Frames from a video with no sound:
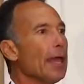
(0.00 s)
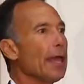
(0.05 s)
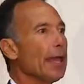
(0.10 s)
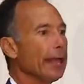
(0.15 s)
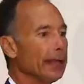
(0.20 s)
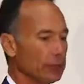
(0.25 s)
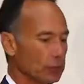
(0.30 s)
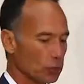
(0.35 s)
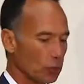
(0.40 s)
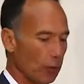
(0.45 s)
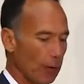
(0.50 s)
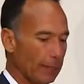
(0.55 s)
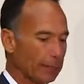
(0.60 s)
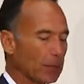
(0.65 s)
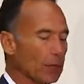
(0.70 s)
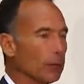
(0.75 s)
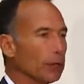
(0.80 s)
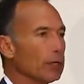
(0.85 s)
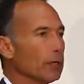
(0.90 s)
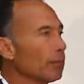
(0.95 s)
And so I'm
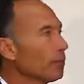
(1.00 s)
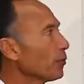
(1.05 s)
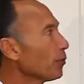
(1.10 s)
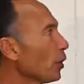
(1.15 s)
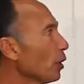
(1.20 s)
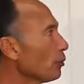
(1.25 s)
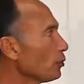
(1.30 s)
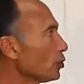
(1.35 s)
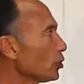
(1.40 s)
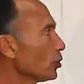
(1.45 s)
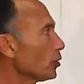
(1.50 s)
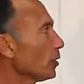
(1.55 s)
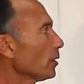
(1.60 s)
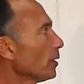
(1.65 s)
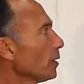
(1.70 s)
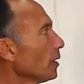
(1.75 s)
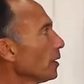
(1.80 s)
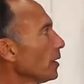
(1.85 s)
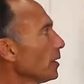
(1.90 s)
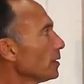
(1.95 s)
going to approach
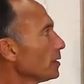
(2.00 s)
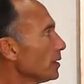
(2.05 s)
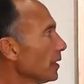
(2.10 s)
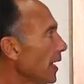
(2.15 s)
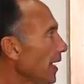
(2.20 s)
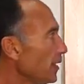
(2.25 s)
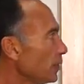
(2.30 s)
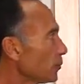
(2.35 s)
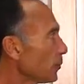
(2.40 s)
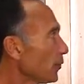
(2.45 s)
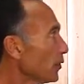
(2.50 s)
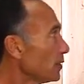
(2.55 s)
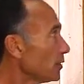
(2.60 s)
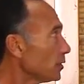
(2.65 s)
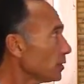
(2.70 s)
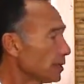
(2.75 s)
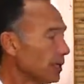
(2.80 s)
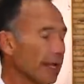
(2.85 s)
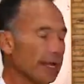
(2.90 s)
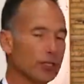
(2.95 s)
today's
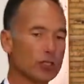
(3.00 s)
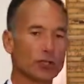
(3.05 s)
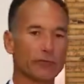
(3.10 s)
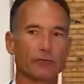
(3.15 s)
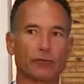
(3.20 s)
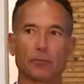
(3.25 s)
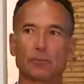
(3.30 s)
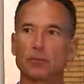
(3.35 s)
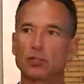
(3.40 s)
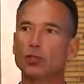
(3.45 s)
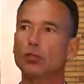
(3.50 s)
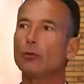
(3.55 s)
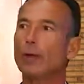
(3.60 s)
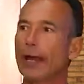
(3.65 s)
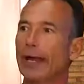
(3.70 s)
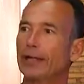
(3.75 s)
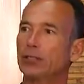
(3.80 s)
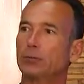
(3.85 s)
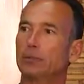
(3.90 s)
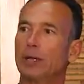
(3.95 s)
presentation from two
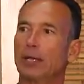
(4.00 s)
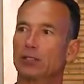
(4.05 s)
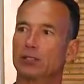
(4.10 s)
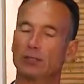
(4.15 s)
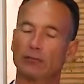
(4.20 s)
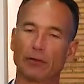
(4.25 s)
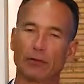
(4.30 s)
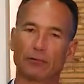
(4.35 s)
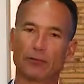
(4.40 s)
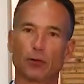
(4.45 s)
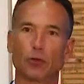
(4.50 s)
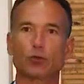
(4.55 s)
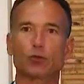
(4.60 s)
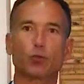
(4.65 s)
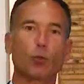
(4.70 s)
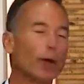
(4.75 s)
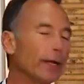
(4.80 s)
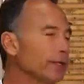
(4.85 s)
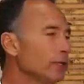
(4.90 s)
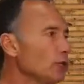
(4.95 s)
aspects of it.
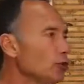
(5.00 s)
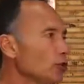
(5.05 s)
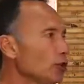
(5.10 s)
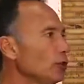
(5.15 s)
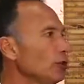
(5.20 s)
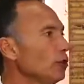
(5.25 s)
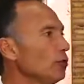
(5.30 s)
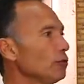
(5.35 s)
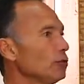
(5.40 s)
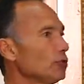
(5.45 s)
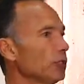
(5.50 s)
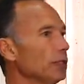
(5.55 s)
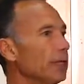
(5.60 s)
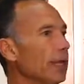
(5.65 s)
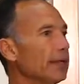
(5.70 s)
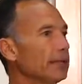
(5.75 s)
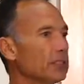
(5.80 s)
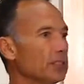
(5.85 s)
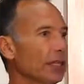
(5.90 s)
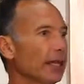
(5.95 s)
First, when you should use it,
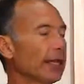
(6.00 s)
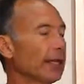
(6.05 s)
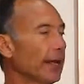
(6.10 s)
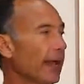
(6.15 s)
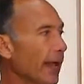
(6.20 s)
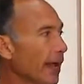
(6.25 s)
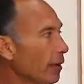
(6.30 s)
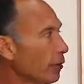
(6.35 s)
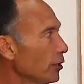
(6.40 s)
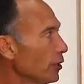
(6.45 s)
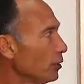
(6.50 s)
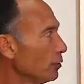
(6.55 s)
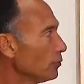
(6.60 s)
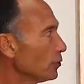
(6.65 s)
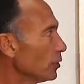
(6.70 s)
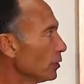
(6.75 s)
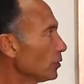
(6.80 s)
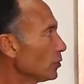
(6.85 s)
and second, how to use it.